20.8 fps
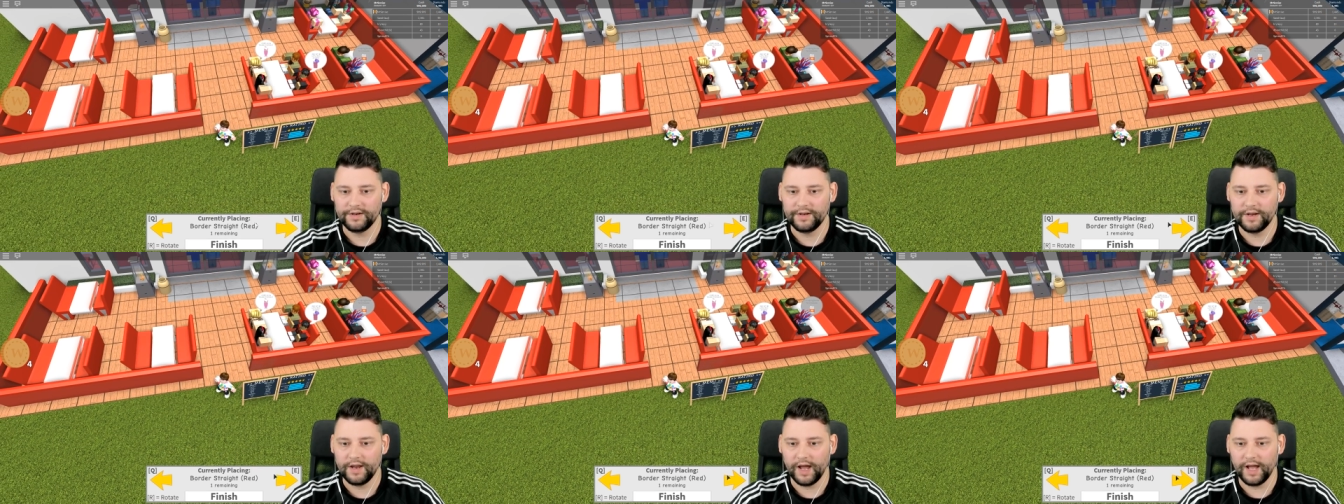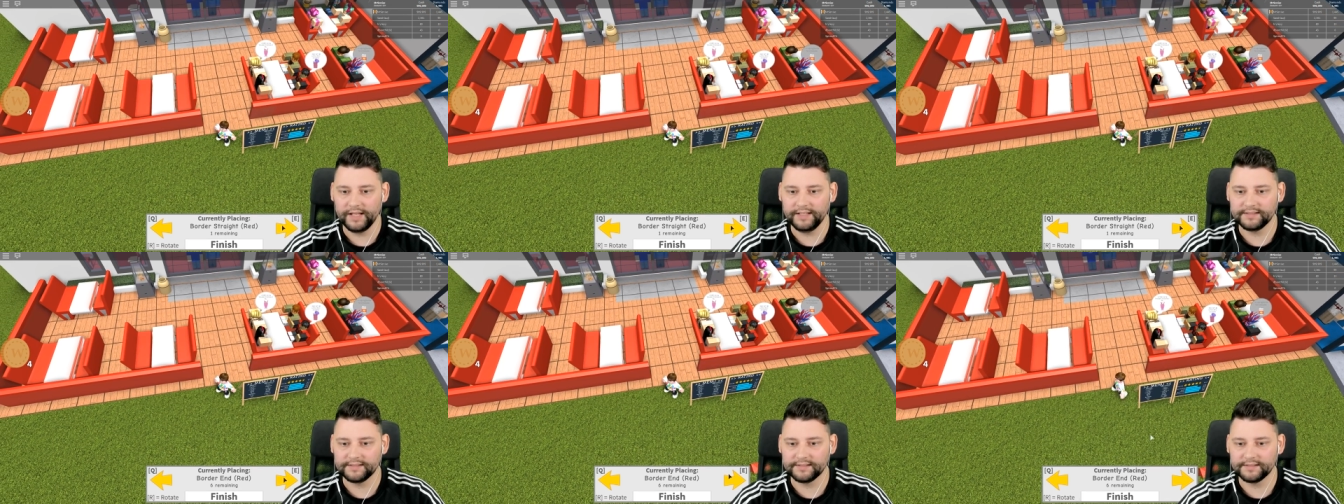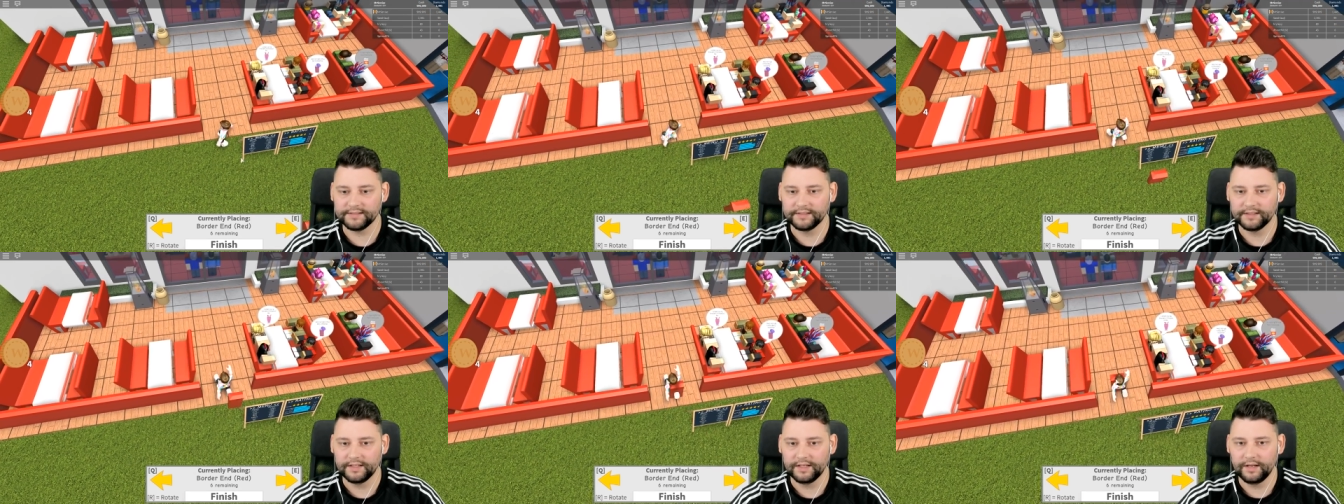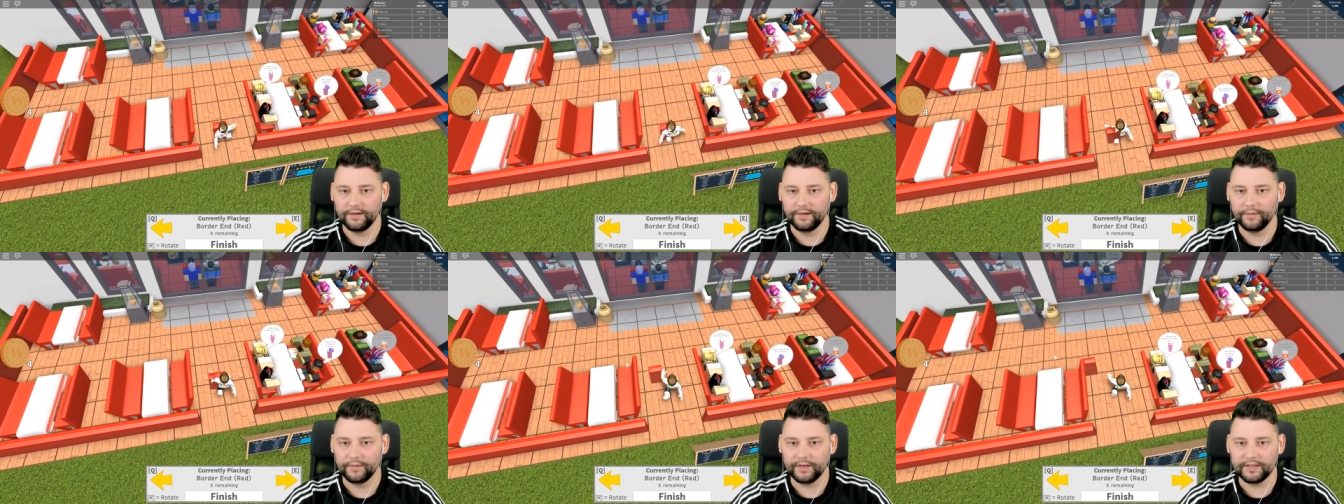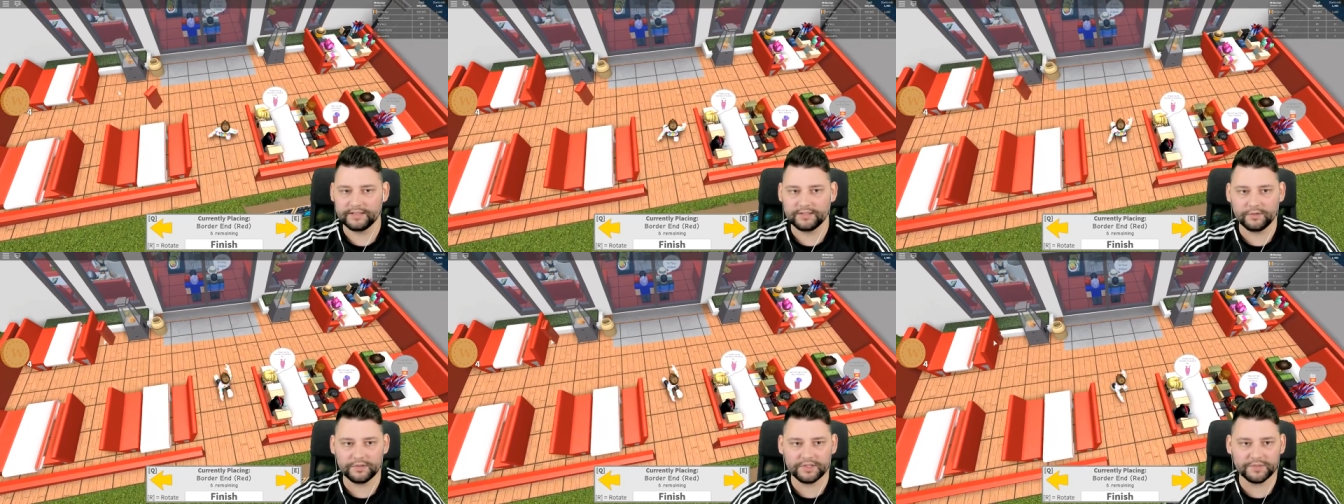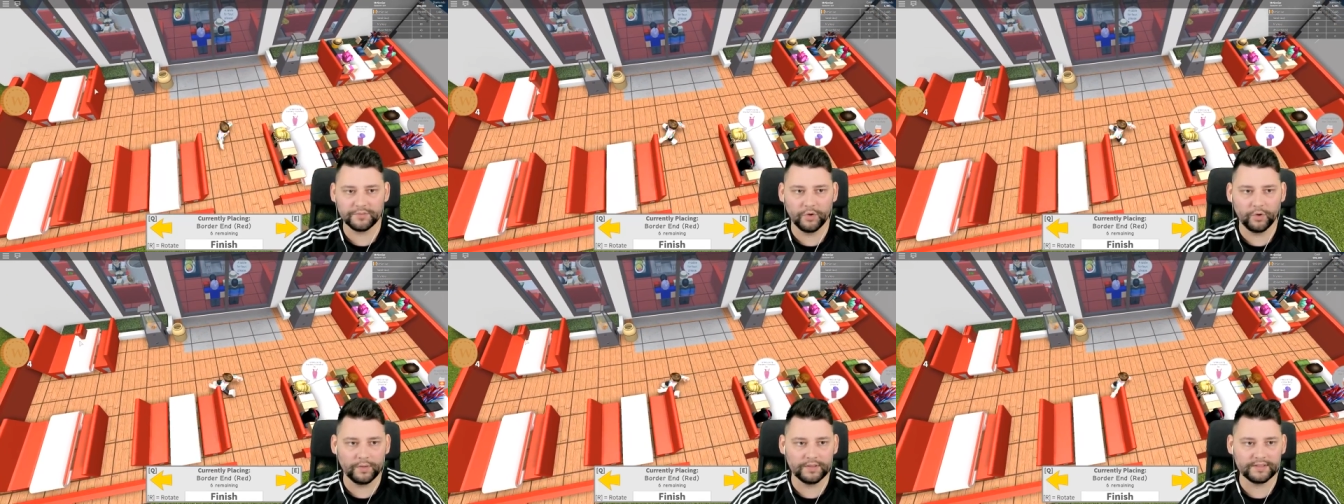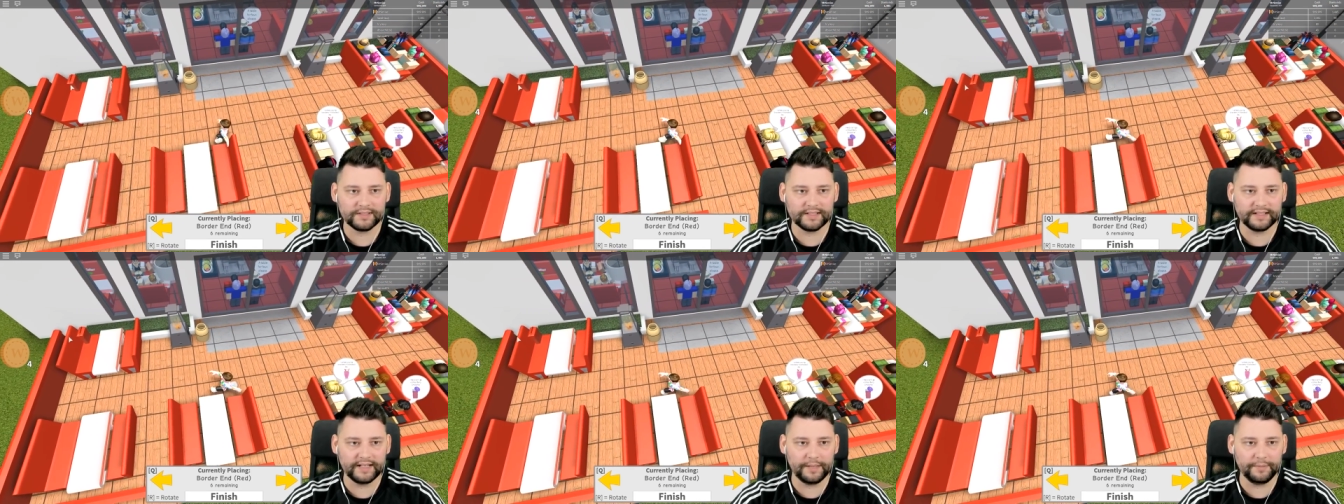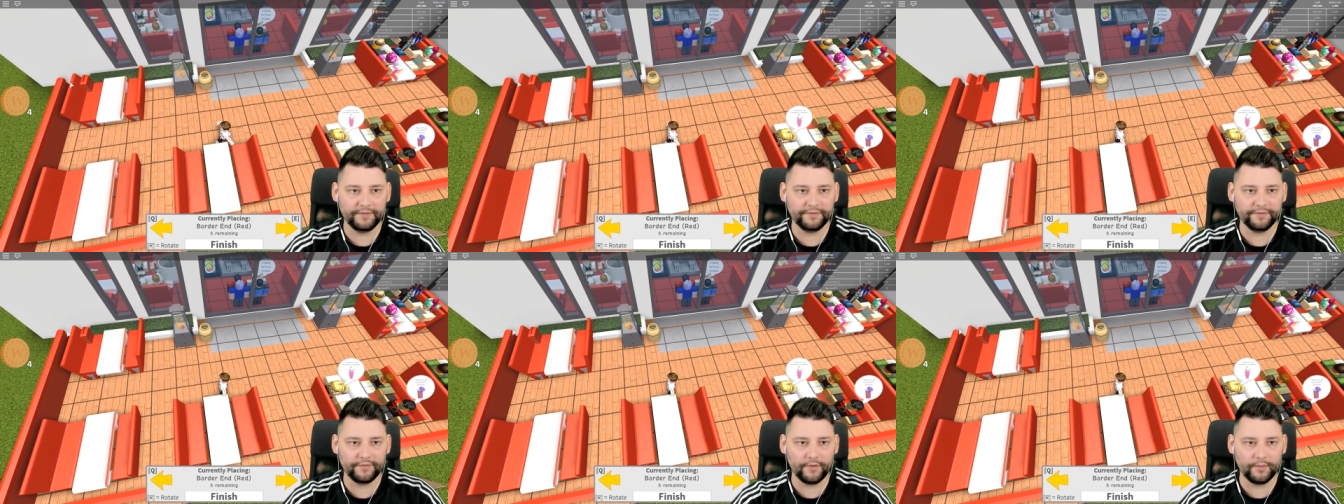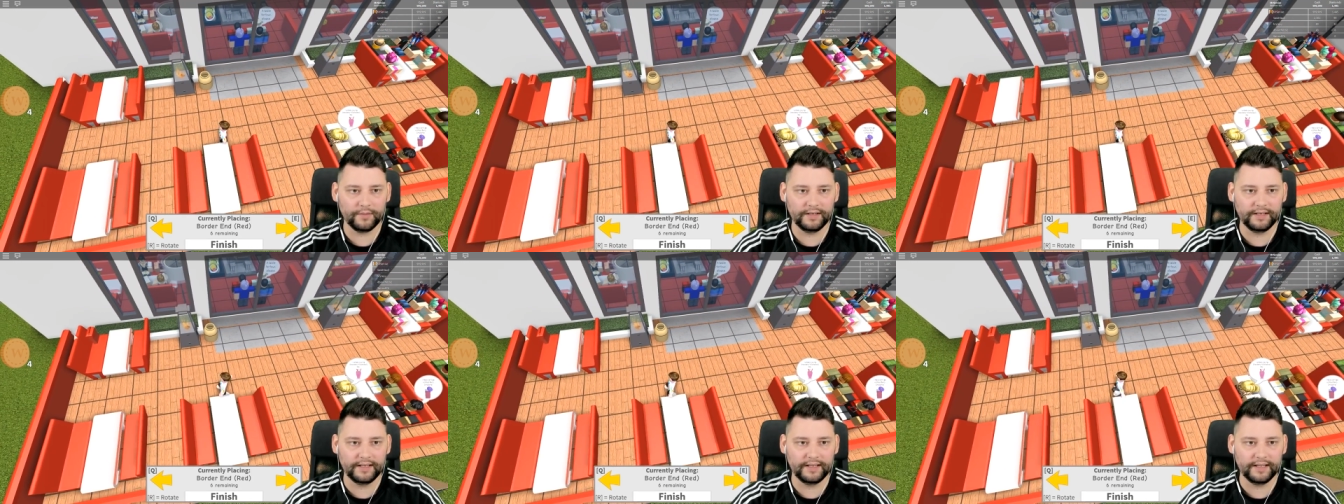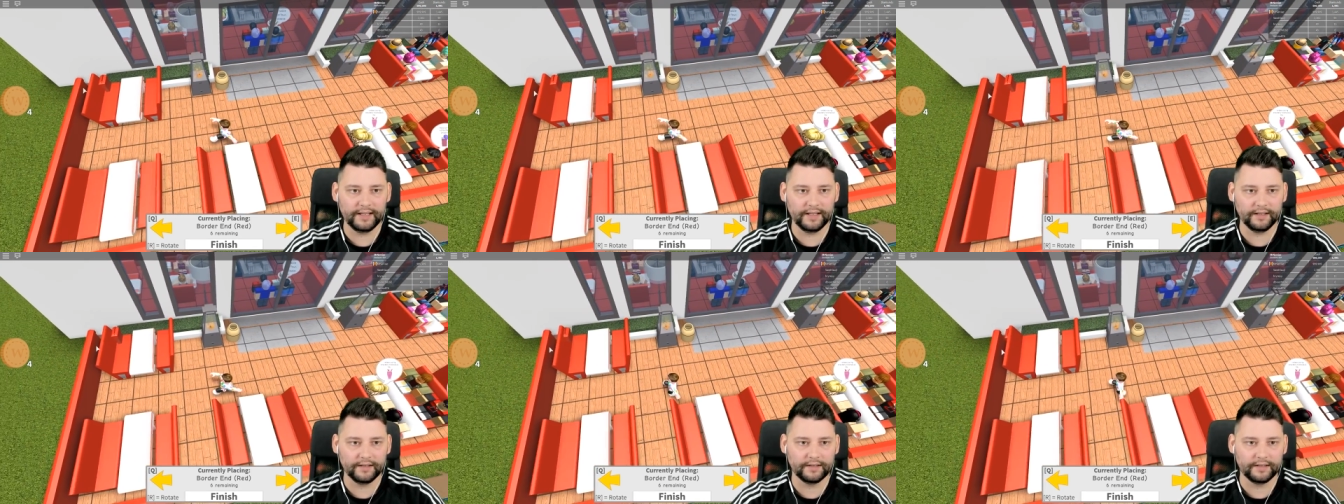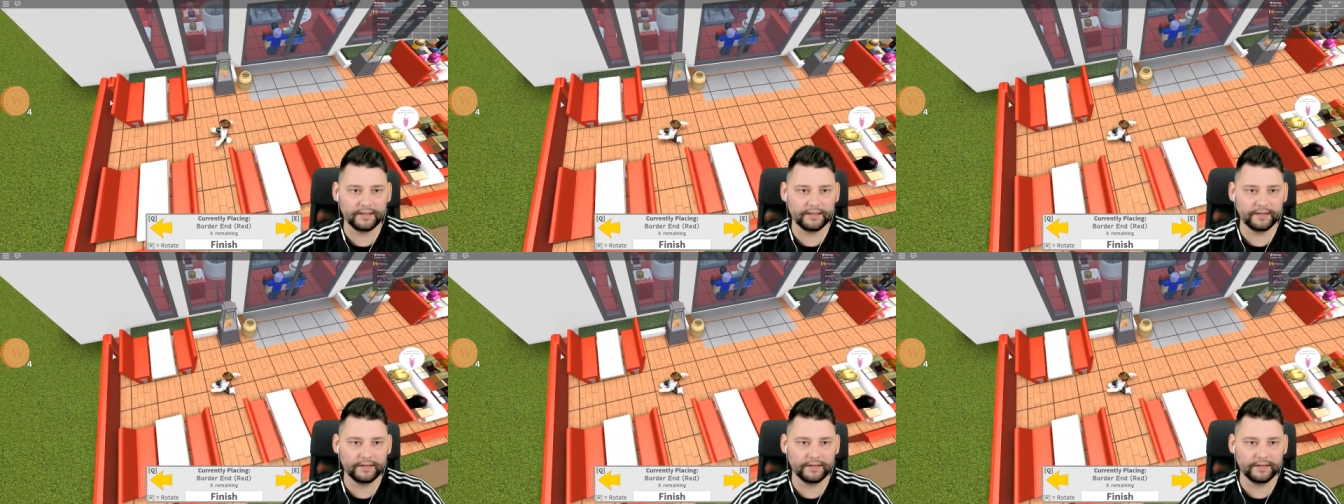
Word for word: Nice. These little small ones, can they be thrown in here,